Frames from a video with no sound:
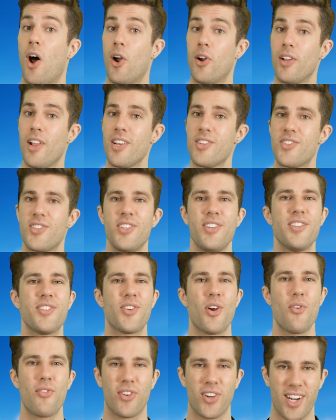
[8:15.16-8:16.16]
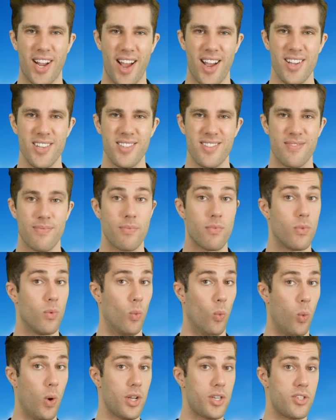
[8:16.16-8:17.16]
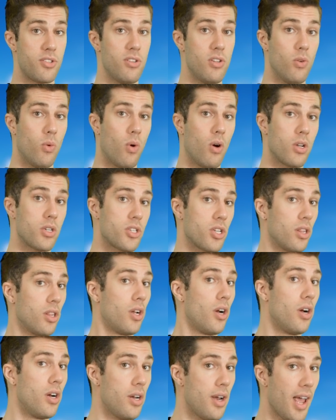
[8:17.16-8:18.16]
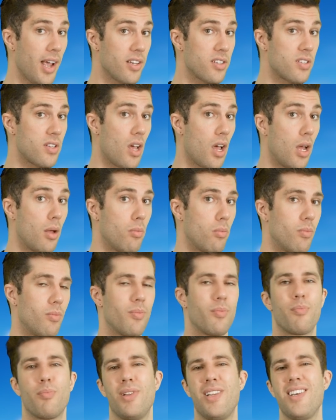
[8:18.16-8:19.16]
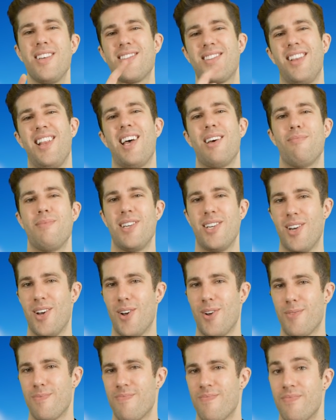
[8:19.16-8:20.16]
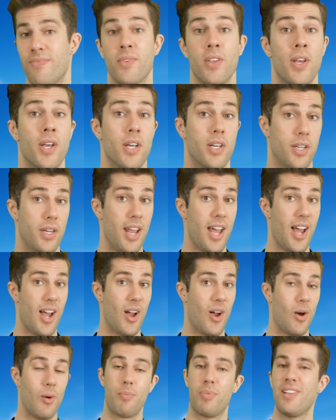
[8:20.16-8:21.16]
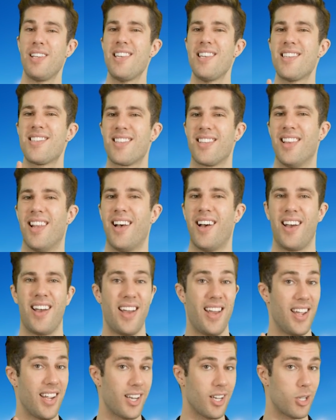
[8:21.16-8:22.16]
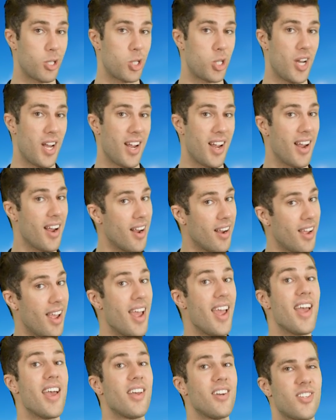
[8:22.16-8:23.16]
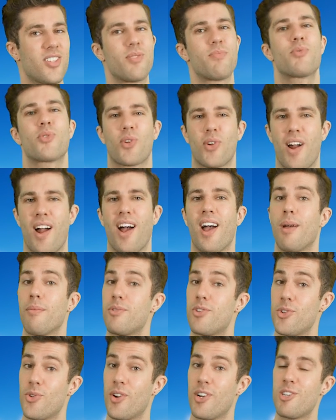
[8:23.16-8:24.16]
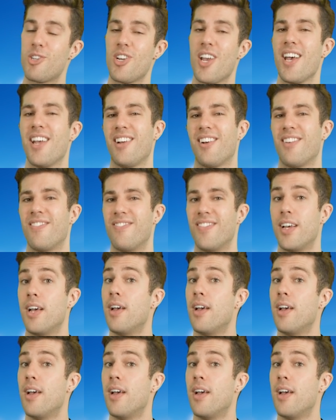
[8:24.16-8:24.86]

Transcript: Our lesson is over, guys. What do you want to learn next time? Please let me know. Now, please like, share, and subscribe to our channel.